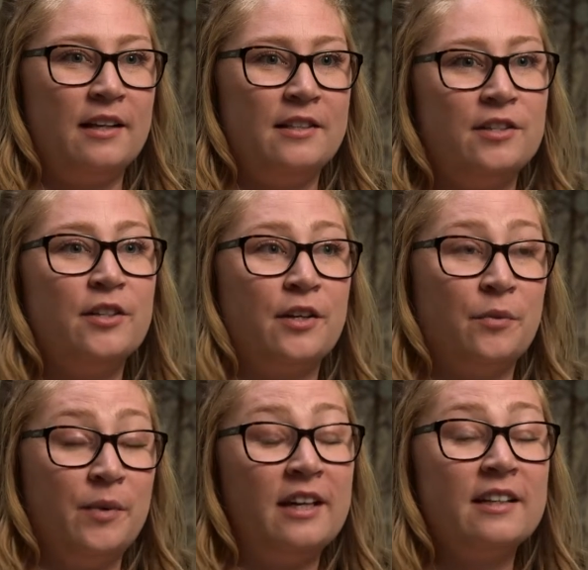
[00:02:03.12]
It took
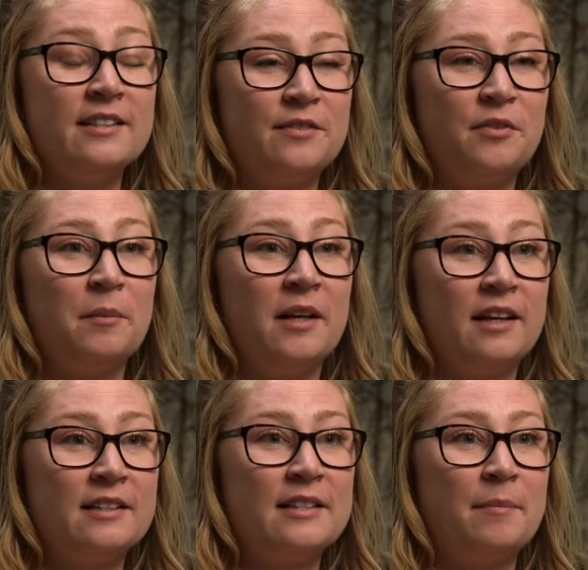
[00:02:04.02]
weeks for me to
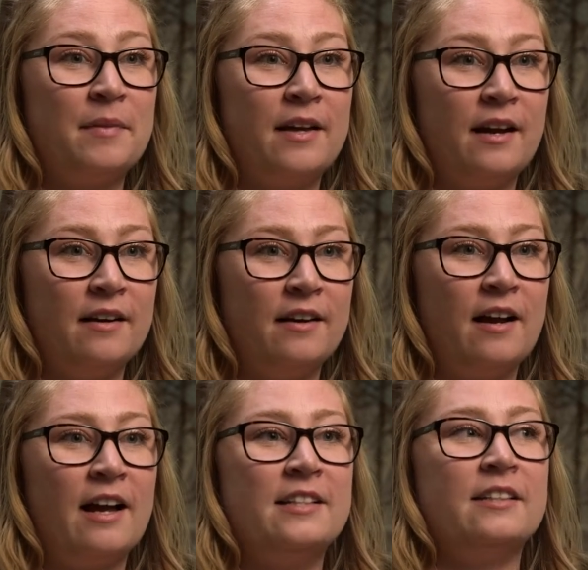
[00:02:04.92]
accept that.
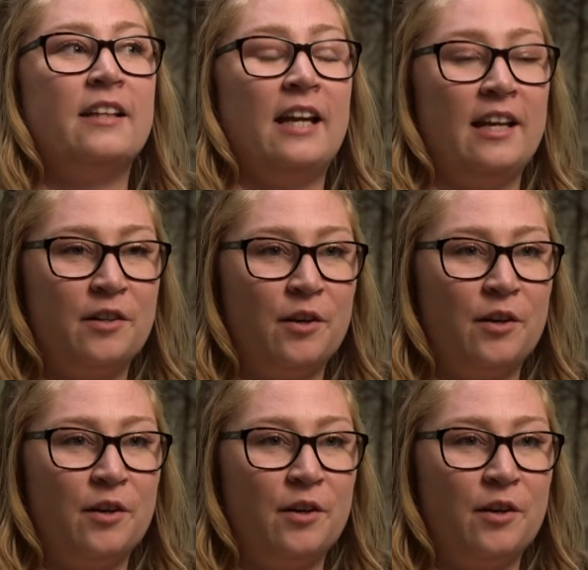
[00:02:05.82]
I delayed